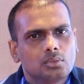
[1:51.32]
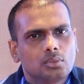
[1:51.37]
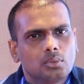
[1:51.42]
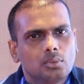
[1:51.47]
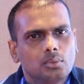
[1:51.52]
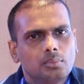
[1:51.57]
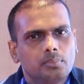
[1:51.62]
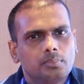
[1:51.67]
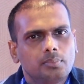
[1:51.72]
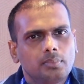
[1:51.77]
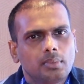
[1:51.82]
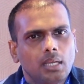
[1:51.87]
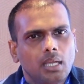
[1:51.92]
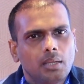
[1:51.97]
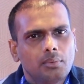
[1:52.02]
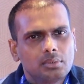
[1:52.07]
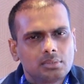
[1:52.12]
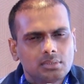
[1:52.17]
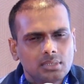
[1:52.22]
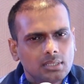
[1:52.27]
So
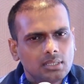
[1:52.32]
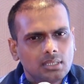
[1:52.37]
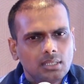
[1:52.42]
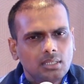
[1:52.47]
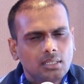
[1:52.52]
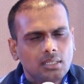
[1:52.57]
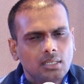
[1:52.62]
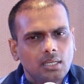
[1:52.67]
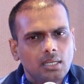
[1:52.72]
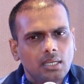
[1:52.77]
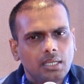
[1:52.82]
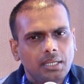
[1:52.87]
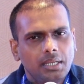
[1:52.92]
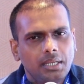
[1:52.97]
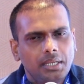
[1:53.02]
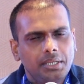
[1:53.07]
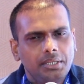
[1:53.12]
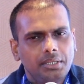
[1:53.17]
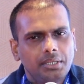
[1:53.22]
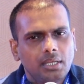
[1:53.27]
I would say that
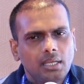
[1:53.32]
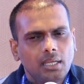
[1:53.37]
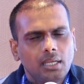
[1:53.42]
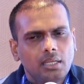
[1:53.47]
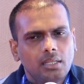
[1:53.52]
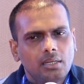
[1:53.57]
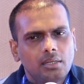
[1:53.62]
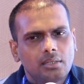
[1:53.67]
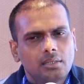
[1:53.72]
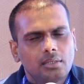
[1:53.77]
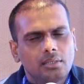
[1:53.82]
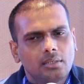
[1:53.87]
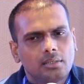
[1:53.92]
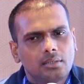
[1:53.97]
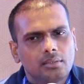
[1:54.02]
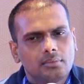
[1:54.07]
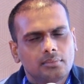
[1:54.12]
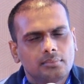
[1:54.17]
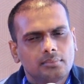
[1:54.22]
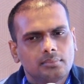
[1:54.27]

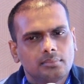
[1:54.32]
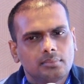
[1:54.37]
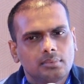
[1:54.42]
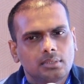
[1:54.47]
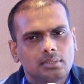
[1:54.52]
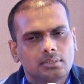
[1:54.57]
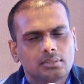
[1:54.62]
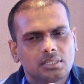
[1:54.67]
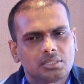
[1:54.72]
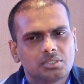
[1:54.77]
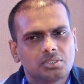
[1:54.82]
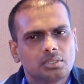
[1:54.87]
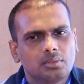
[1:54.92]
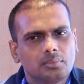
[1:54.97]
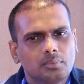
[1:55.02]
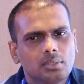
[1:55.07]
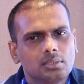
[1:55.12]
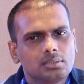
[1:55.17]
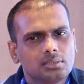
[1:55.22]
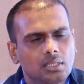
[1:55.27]
entire
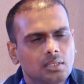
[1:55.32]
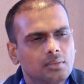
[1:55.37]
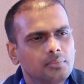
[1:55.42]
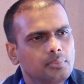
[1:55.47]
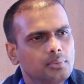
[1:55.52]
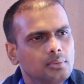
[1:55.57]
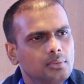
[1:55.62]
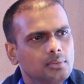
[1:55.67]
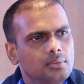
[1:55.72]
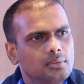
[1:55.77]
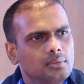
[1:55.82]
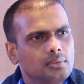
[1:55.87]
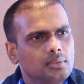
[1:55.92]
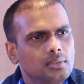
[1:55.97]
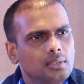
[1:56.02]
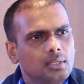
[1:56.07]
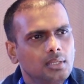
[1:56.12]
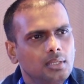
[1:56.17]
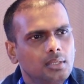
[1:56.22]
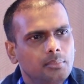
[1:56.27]
session was helpful,
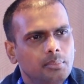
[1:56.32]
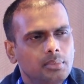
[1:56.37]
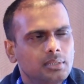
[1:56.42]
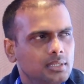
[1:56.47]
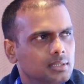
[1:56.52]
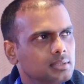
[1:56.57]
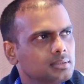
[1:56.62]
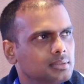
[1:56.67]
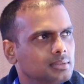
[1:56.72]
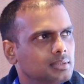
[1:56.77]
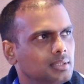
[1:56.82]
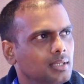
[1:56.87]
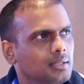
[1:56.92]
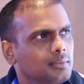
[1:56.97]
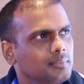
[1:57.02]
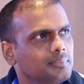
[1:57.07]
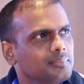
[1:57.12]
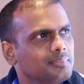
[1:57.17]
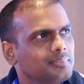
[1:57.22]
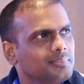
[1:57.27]
but yes.
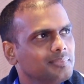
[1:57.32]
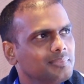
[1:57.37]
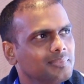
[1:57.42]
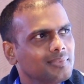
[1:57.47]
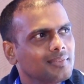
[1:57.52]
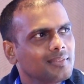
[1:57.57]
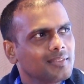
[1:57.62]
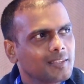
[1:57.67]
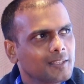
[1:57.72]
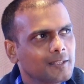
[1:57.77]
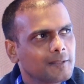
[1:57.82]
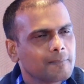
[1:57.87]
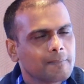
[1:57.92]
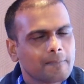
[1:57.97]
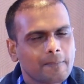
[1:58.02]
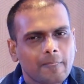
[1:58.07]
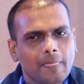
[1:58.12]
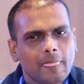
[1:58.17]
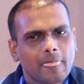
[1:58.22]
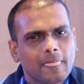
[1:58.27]

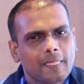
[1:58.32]
Yeah.